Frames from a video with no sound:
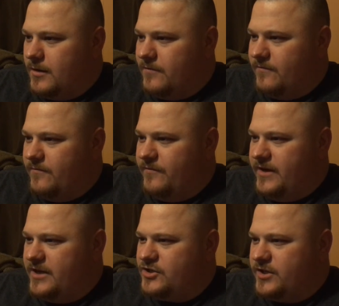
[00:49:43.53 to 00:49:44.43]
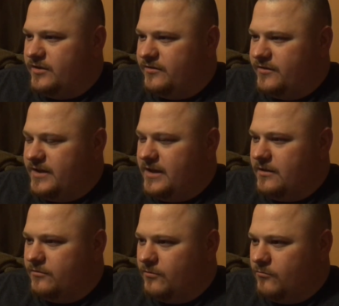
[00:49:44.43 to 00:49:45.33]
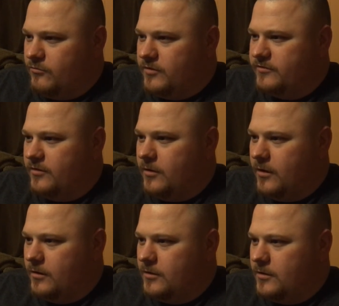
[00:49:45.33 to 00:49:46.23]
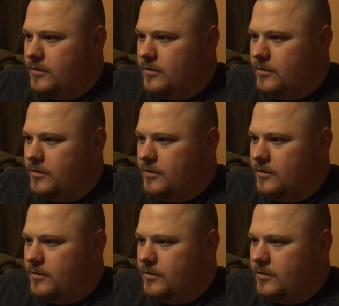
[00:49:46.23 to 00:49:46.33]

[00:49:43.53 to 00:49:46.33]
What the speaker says: Vicious knees from Razar.